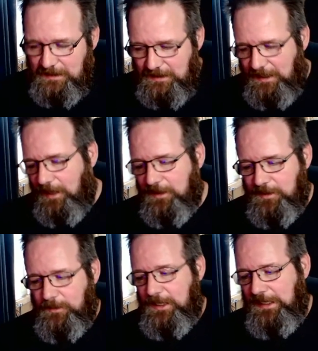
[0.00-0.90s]
Not
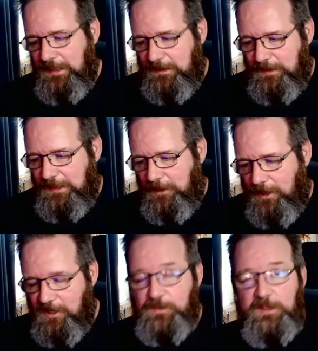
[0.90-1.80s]
the money being
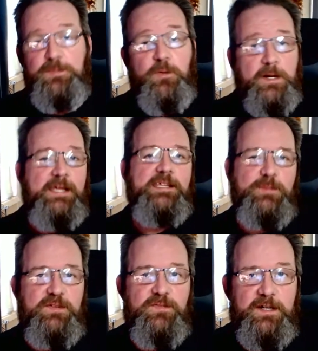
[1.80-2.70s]
lost, but the point is it'll
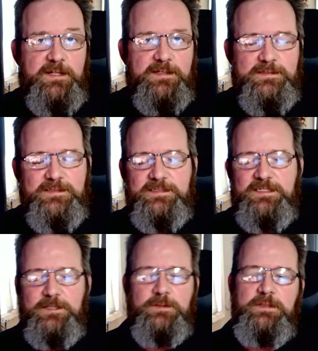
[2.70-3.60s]
be fun.
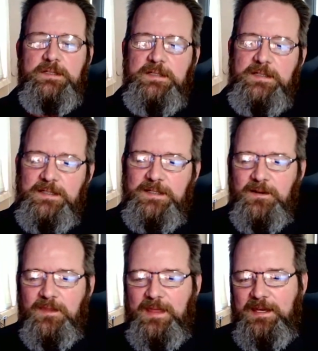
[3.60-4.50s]
So
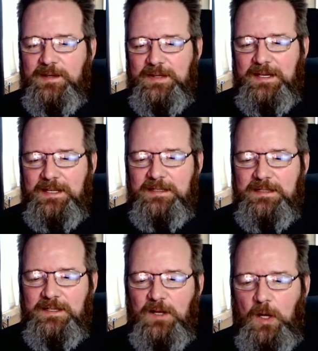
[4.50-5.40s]
thank you
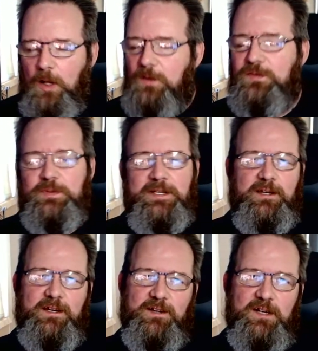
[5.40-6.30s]
again all for
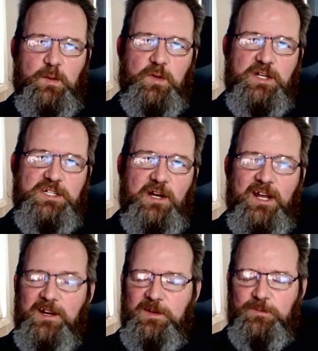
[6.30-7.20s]
being here. I
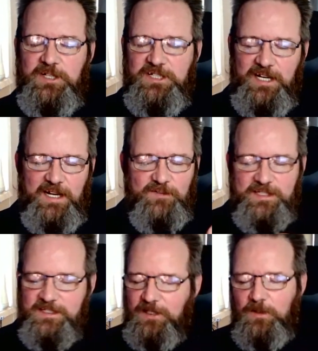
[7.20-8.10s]
appreciate every
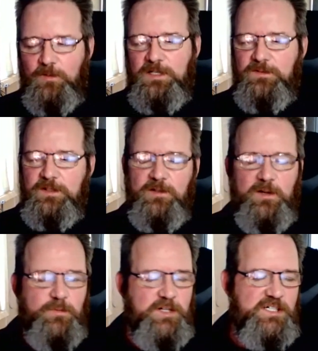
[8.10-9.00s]
single one of you. I
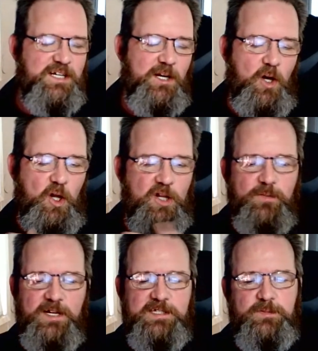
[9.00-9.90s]
appreciate all of
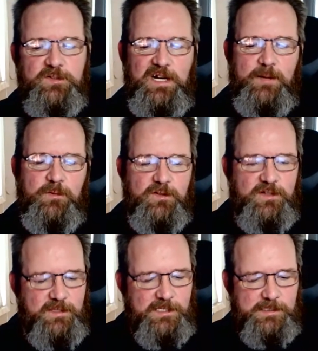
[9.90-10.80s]
my subscribers
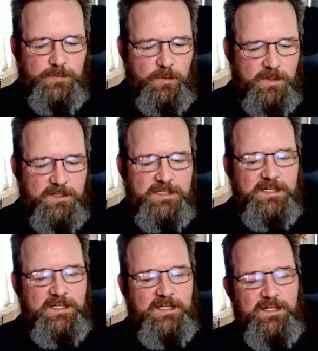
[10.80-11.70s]
and the support.
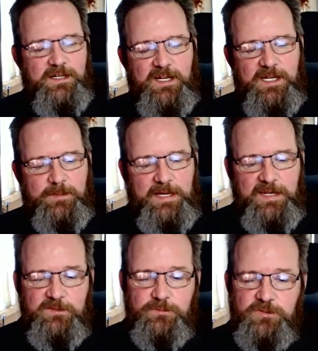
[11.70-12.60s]
I
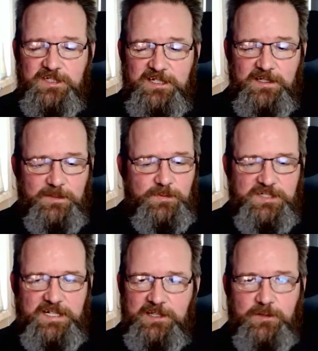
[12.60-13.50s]
even
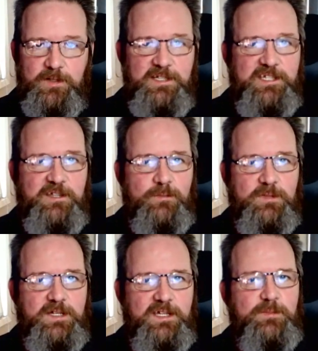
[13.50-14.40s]
appreciate the
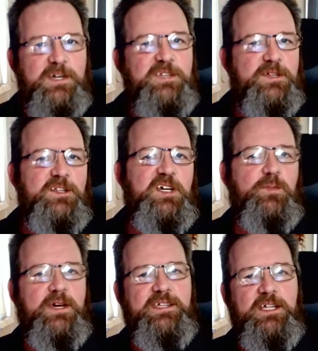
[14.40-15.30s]
criticisms because it makes me look at
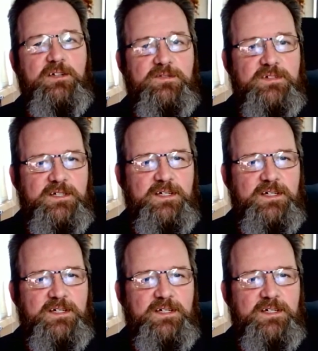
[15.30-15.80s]
myself